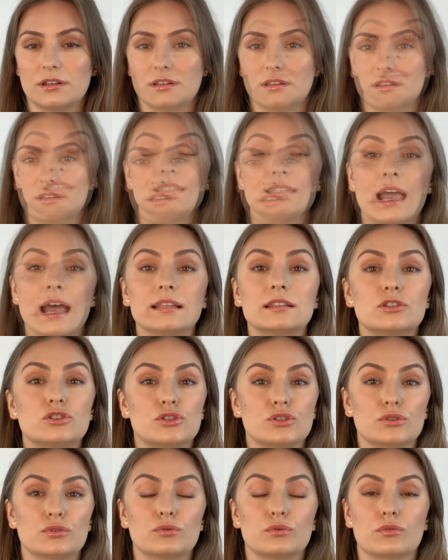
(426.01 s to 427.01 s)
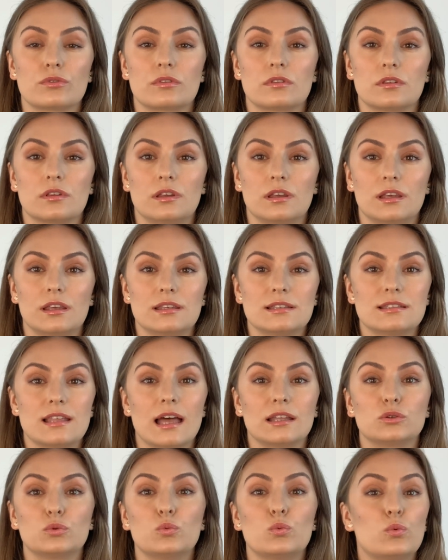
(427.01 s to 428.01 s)
The sad truth is
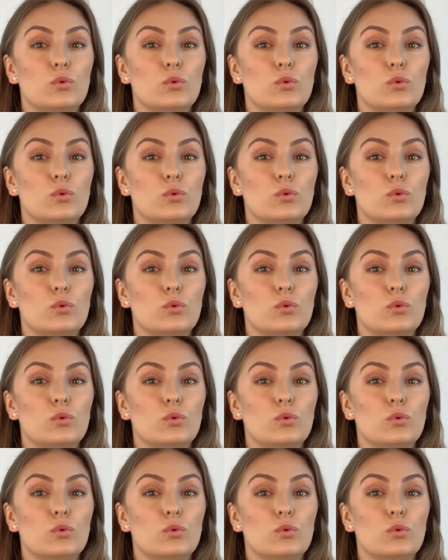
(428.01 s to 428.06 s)
that